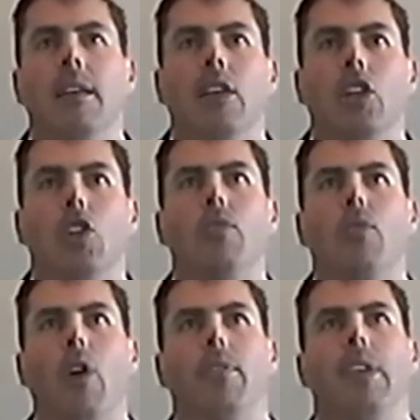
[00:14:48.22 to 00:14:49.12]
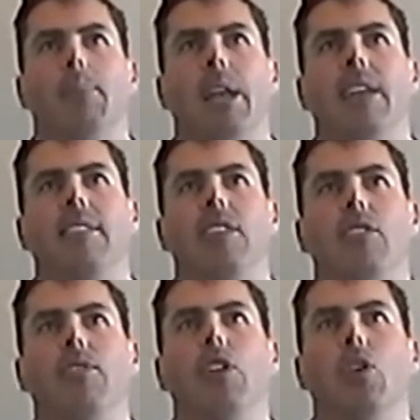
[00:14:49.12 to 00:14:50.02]
You've got the ability to
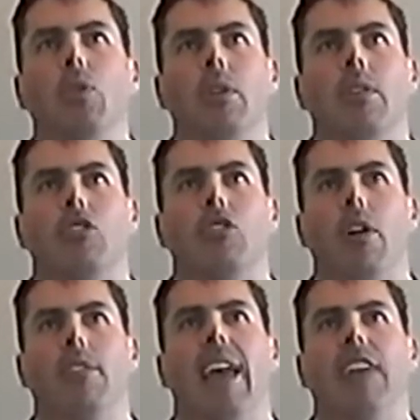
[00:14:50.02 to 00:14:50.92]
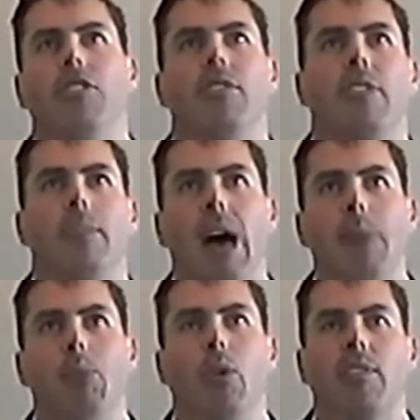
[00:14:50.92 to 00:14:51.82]
view the transactions in my
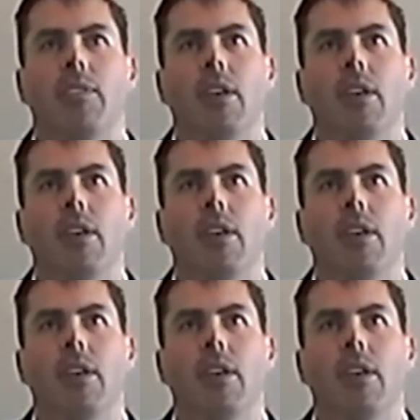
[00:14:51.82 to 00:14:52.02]
books,